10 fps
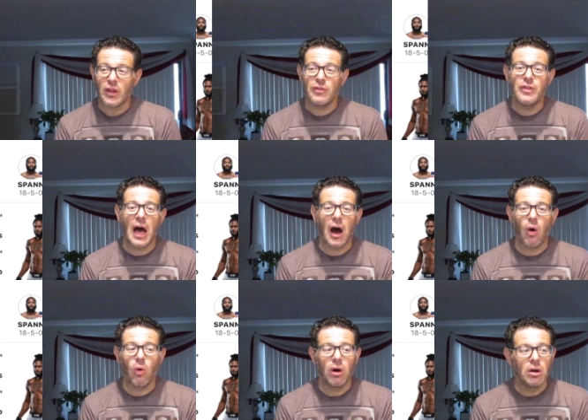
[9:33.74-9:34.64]

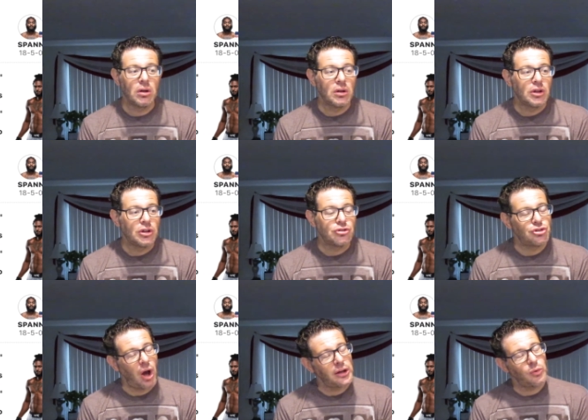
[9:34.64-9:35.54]
Now,
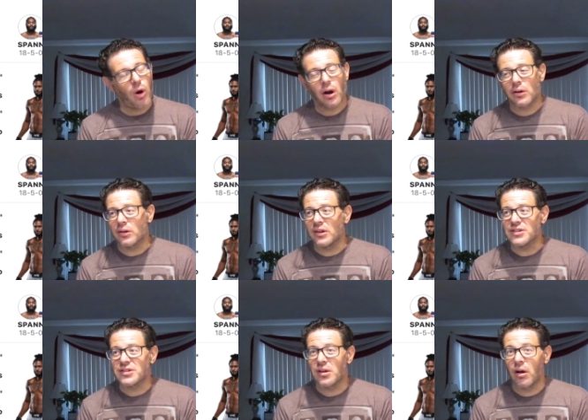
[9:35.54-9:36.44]
Johnny Walker
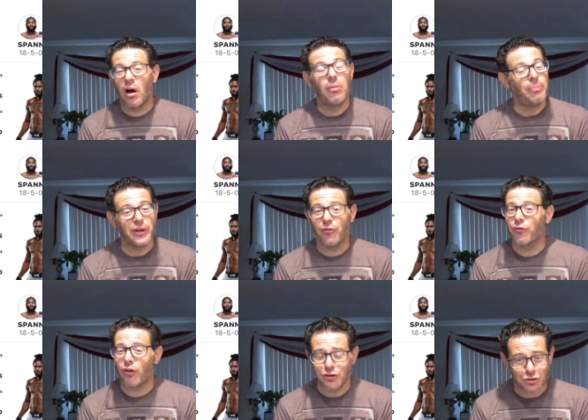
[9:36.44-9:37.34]
has been a
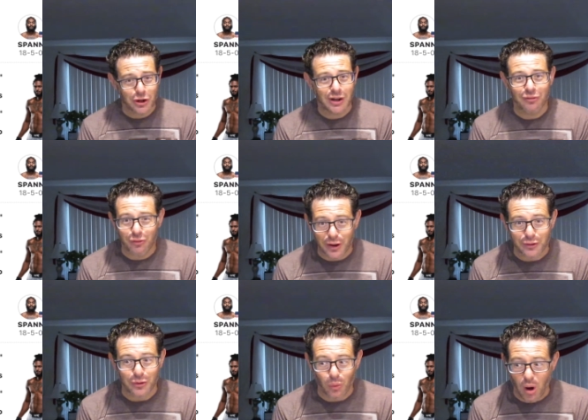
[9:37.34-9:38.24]
frustrating
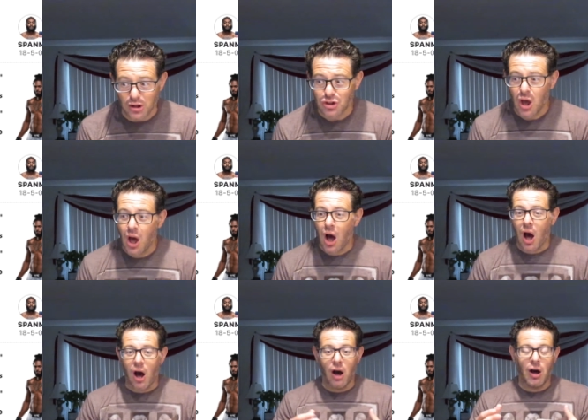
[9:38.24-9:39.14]
fighter to watch.
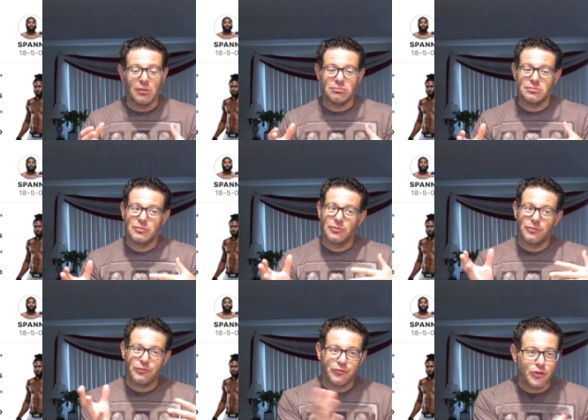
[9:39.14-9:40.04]

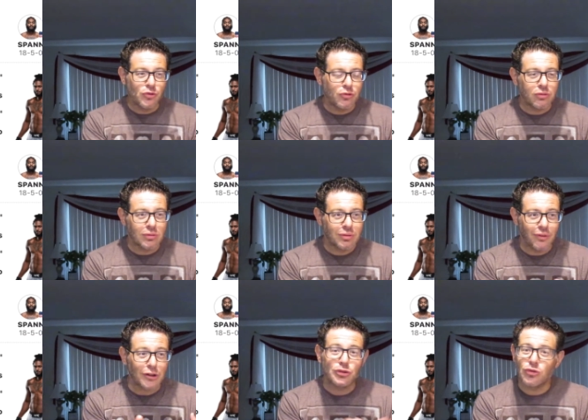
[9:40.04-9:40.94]

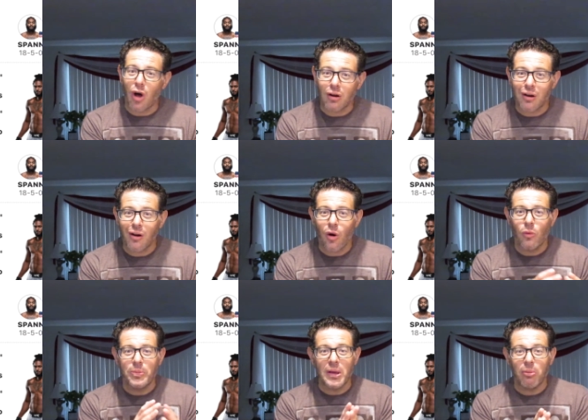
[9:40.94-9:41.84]
Not too long
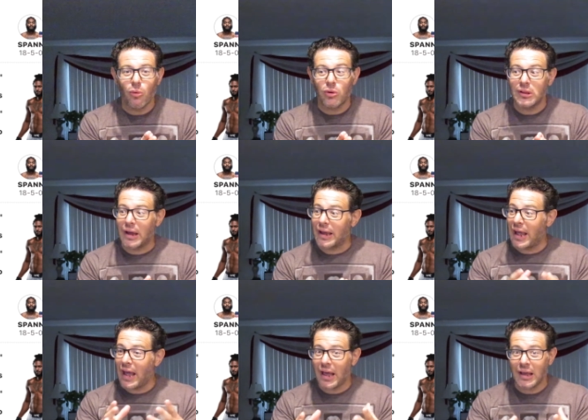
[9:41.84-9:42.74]
ago, people were like,
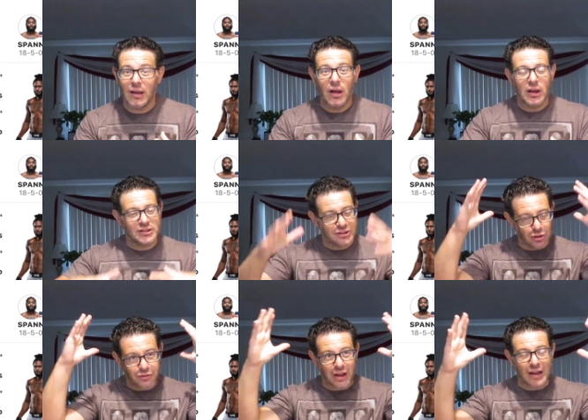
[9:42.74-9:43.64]
hey, because
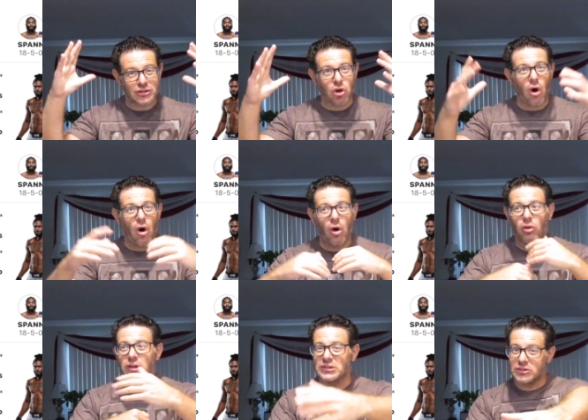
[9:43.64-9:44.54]
the guy's
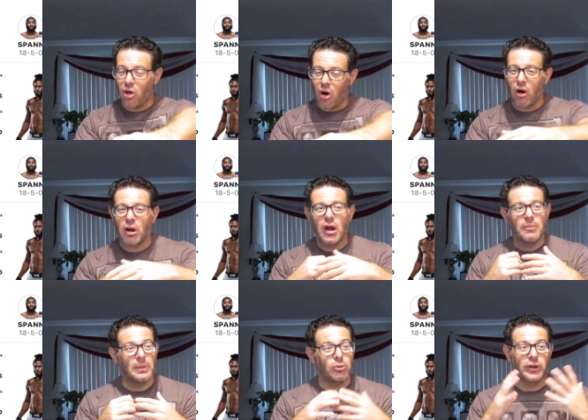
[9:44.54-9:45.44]
tall, he's long.
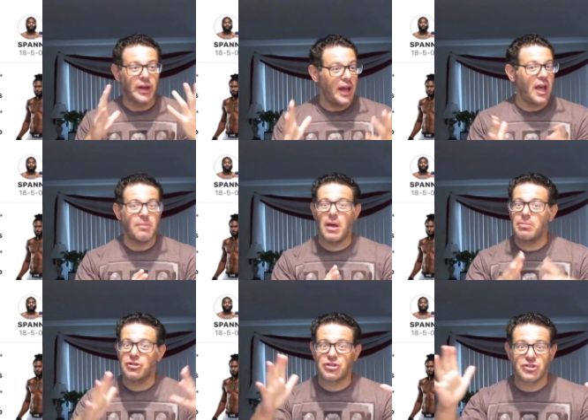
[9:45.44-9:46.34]
People were like, hey, maybe
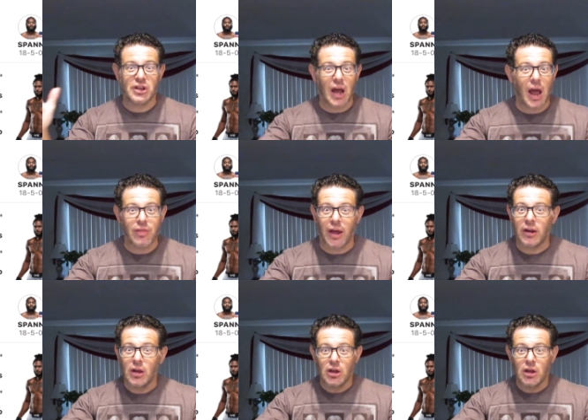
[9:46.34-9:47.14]
this is the guy that